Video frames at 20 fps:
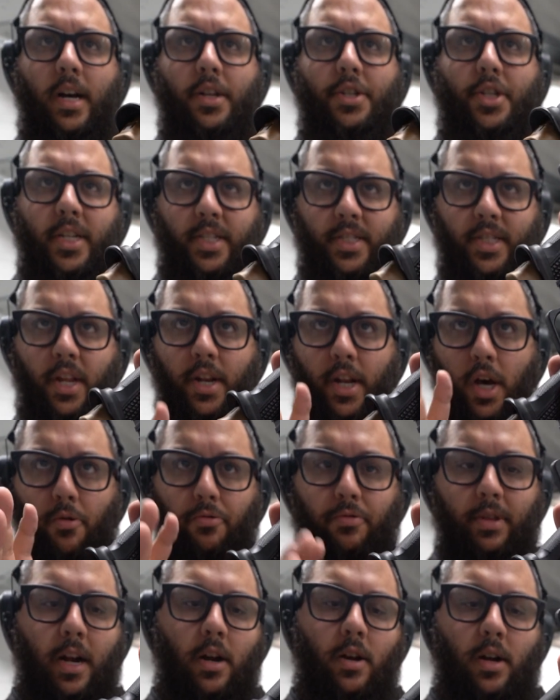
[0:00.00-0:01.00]
Just to
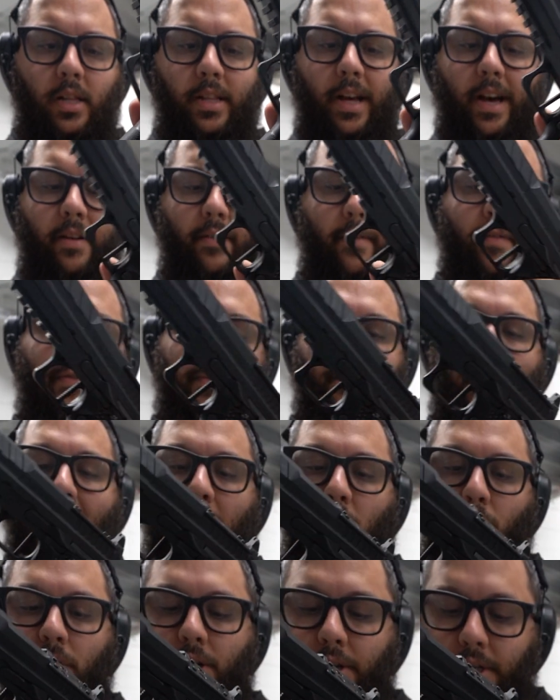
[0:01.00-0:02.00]
note there, a lot of
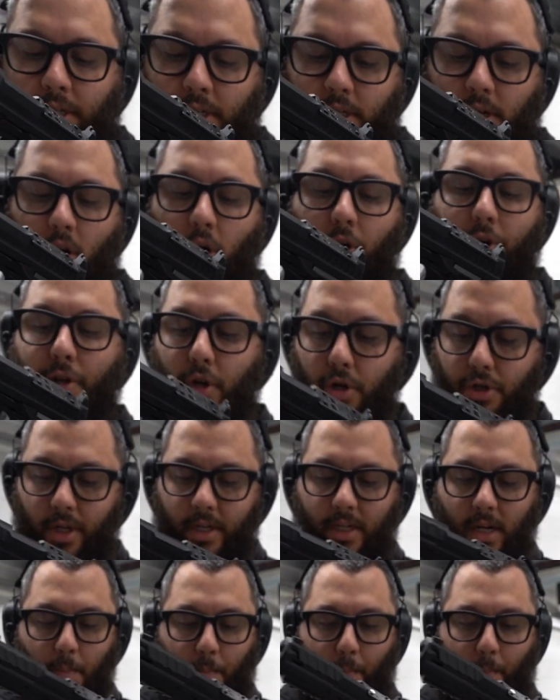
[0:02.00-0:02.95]
mag wells are usually